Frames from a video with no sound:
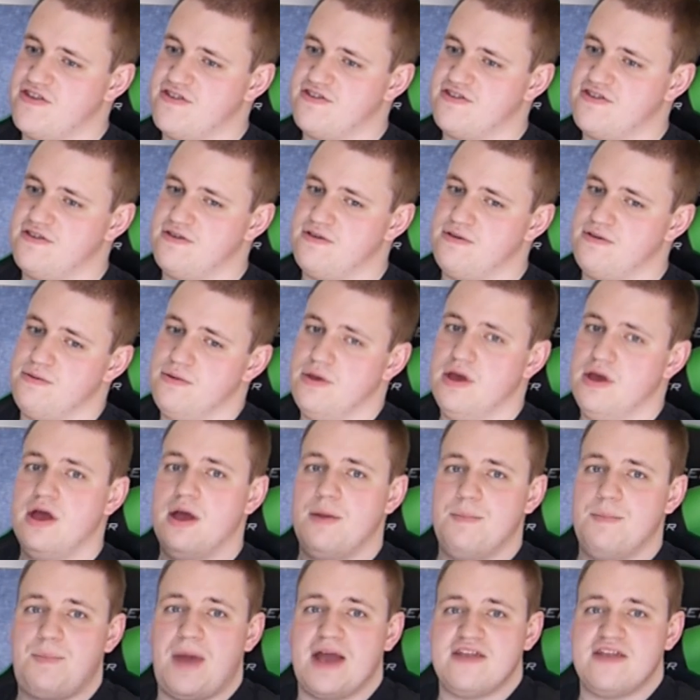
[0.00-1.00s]
into
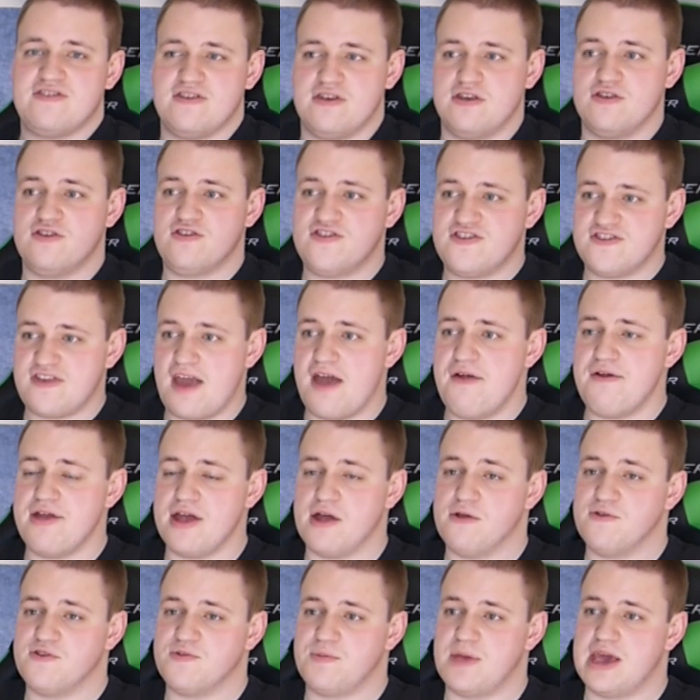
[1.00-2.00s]
better
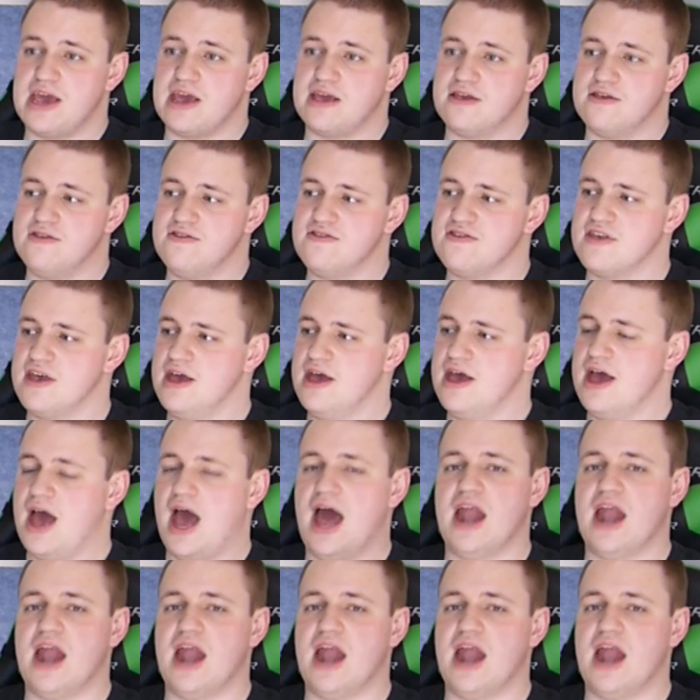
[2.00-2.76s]
stereo speakers,